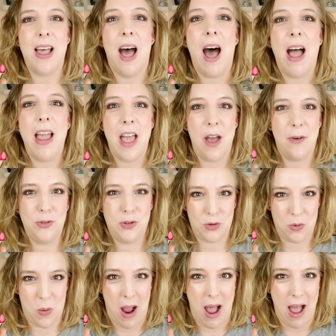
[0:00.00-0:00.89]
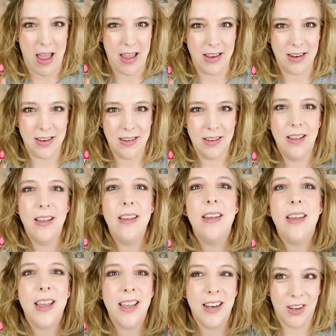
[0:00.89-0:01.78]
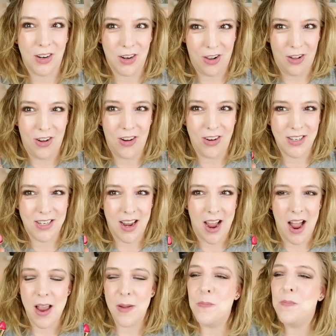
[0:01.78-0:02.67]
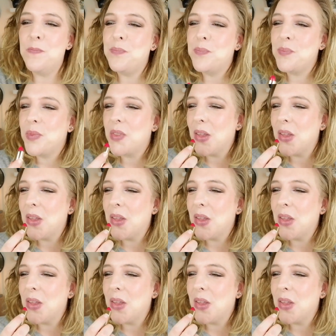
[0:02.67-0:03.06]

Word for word: I have tried in a long time.